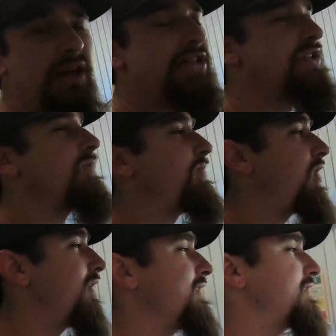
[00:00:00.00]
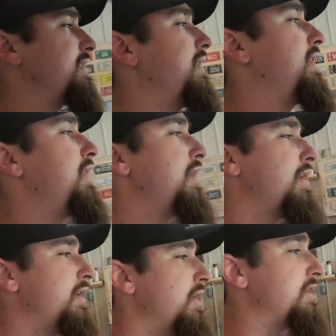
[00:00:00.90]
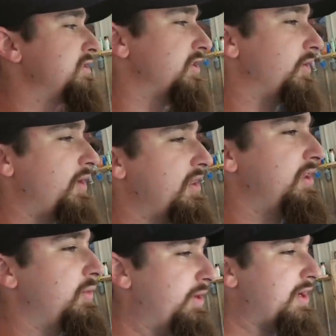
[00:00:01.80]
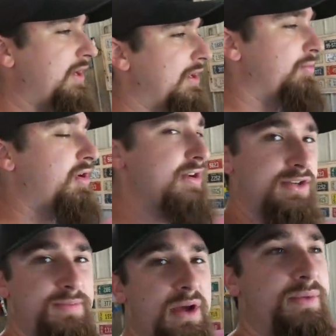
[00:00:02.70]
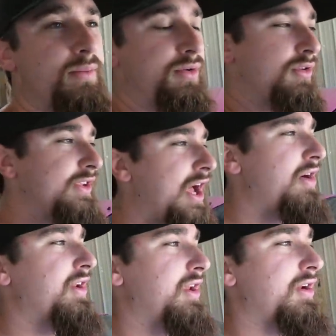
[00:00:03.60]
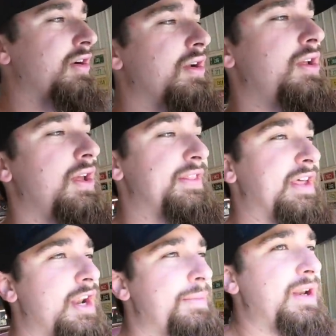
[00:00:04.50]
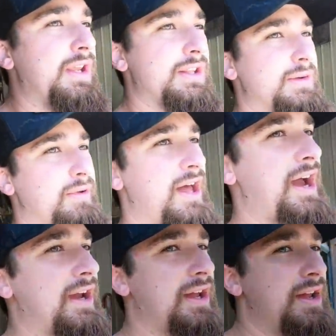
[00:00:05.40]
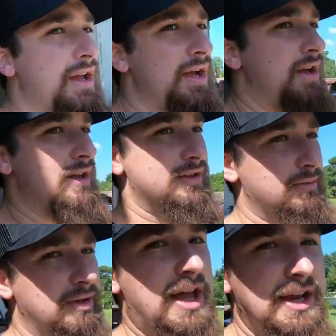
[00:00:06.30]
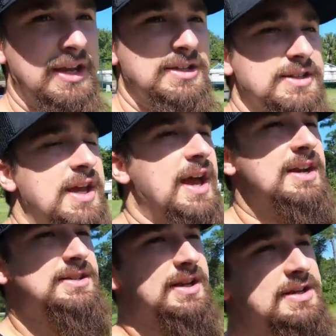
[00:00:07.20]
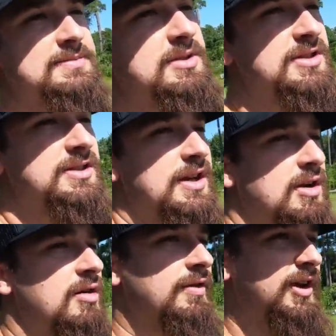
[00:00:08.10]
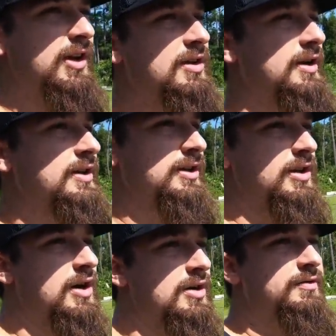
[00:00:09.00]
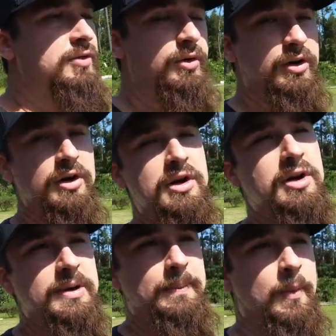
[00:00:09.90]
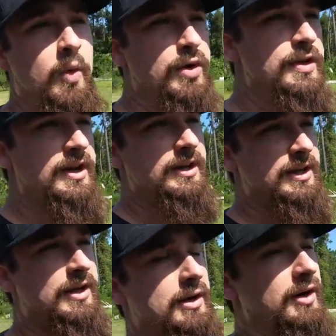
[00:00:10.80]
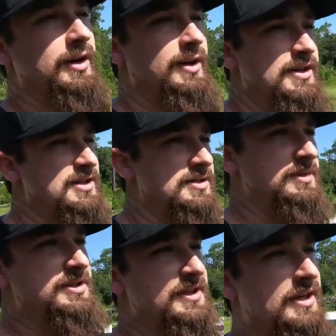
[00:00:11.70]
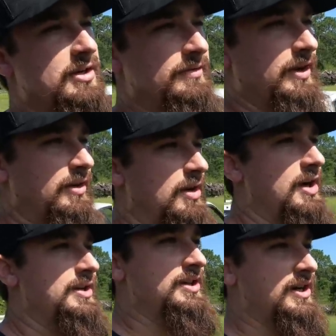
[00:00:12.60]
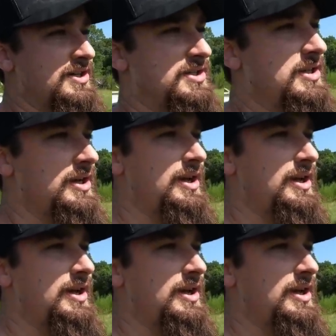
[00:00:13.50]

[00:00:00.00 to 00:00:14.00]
on some parts. So I think we got to get Project Pepto pulled out of here and then I'm going to get the black the black EG hatch that has been sitting over here in the yard for more than a year. It's just been sitting over here untouched.